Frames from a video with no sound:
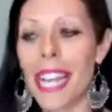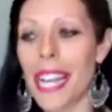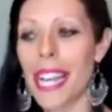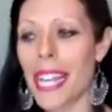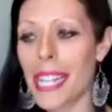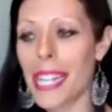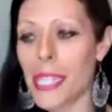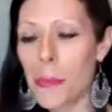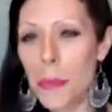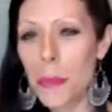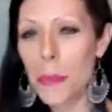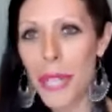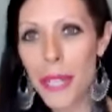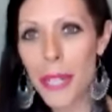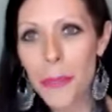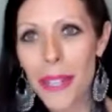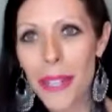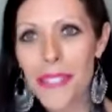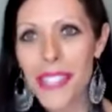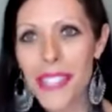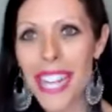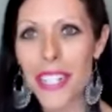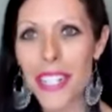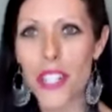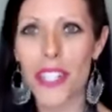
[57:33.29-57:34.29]
his
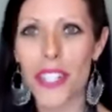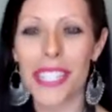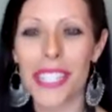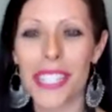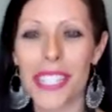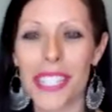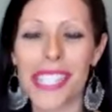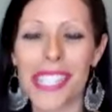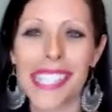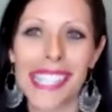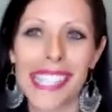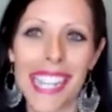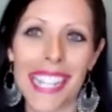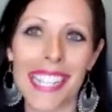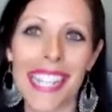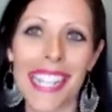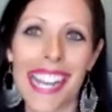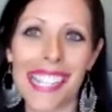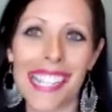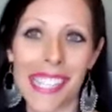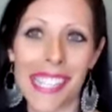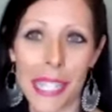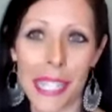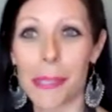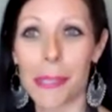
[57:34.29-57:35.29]
brainwaves actually stayed in
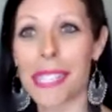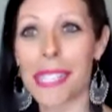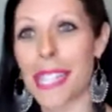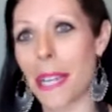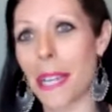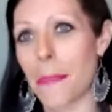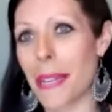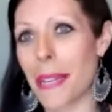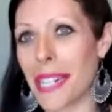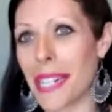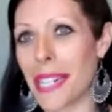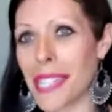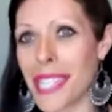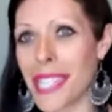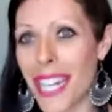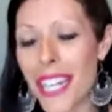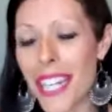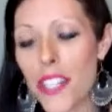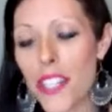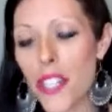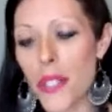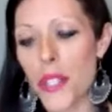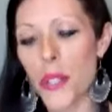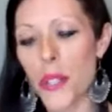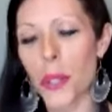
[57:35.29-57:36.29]
that deep state meditation.